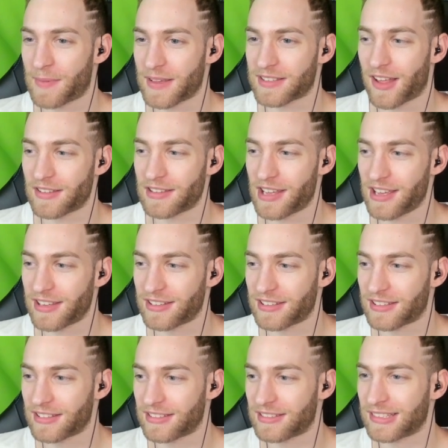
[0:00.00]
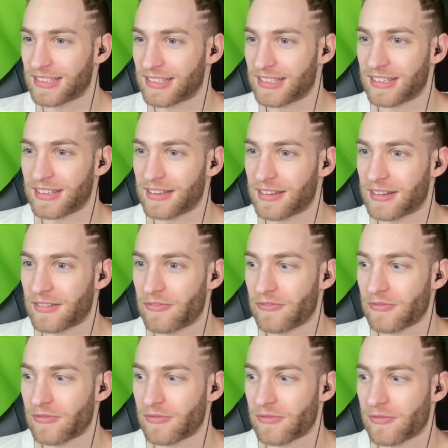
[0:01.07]
with the princess as he fixes her shoe.
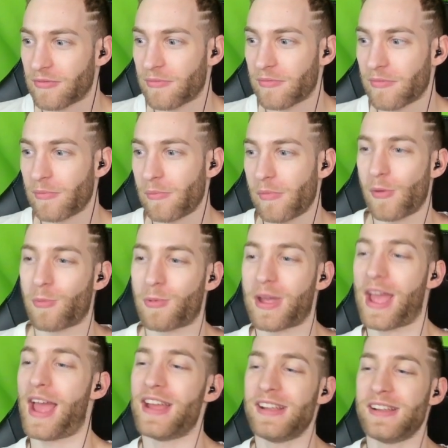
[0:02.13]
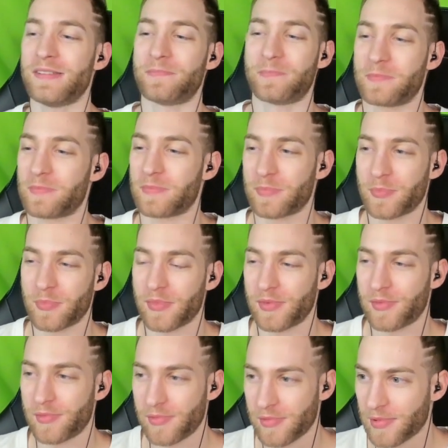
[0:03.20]
Okay. The princess
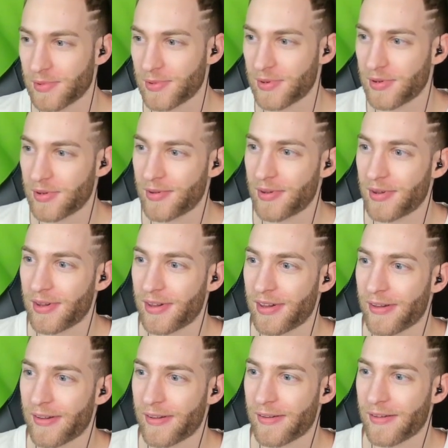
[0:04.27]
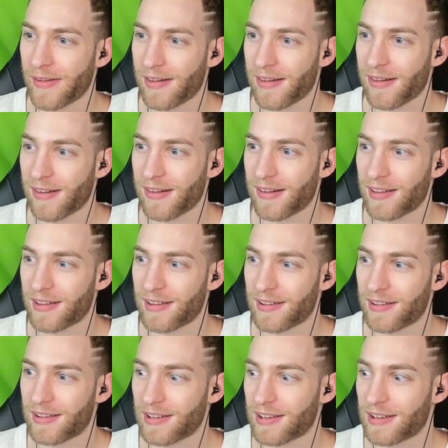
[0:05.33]
was so beautiful, and I was
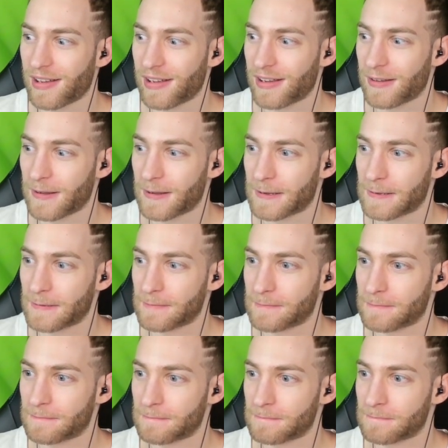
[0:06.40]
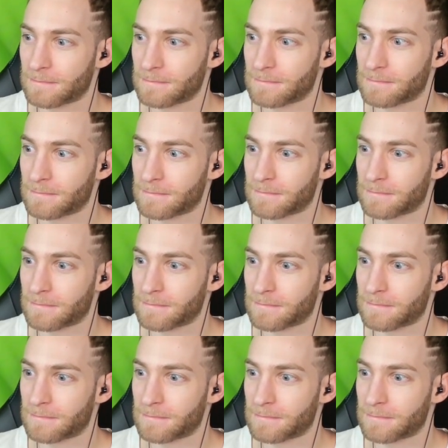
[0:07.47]
just an ordinary cobbler.